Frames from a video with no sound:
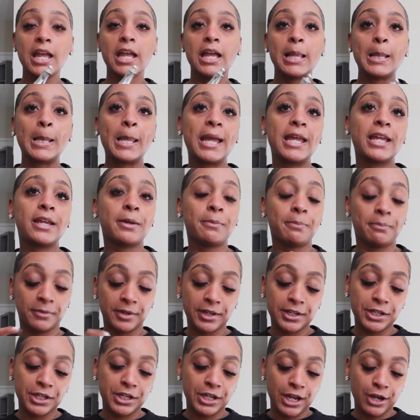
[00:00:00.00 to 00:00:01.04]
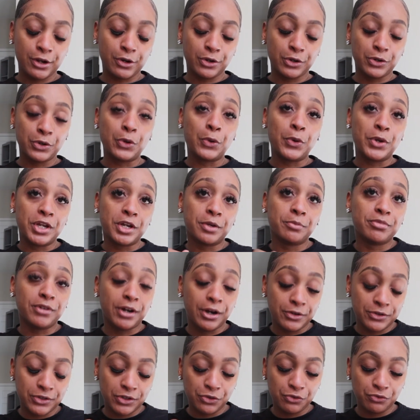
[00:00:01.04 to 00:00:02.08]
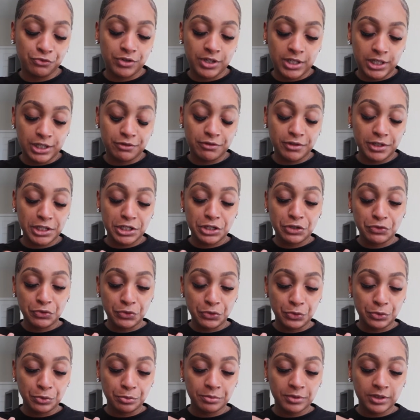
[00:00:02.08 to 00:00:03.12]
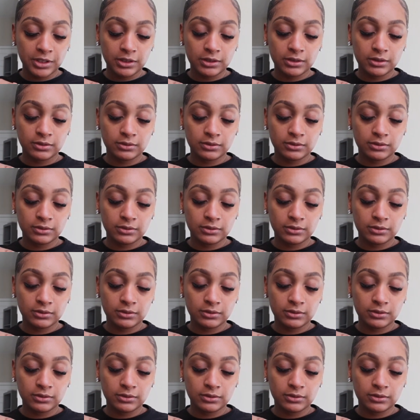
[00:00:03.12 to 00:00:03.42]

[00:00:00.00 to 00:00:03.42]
Like, I don't know, your brows are really, really groomed.